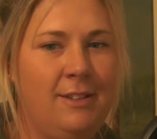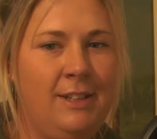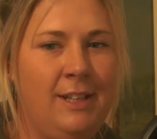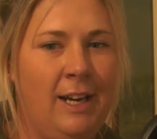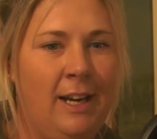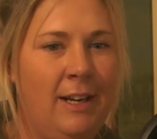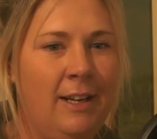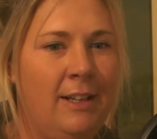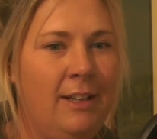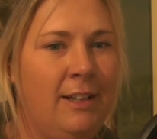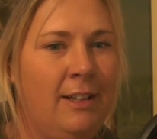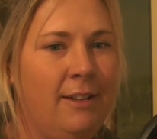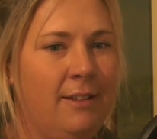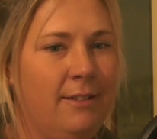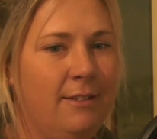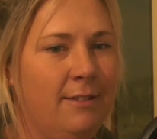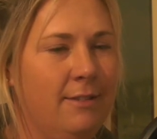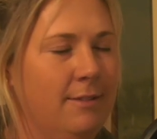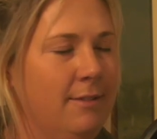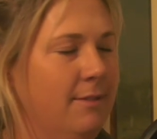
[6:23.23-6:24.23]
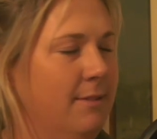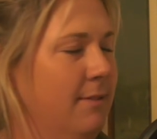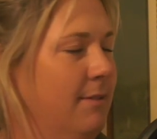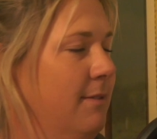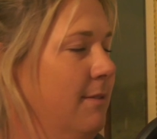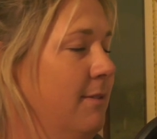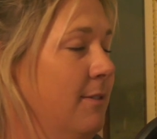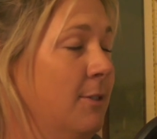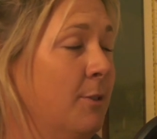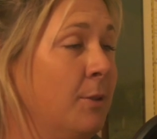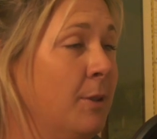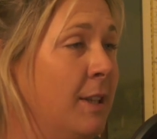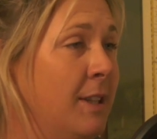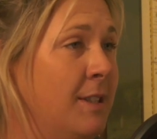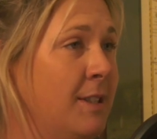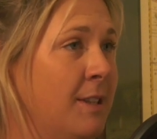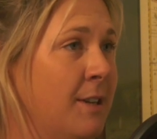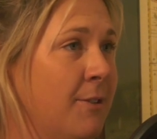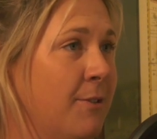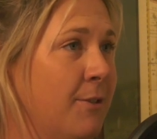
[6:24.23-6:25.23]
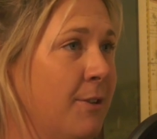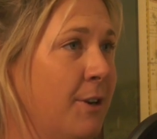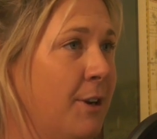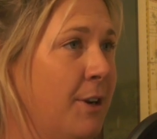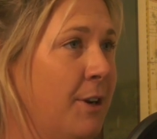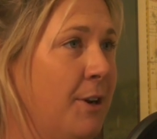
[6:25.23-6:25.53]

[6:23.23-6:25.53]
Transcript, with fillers: yelling and all that stuff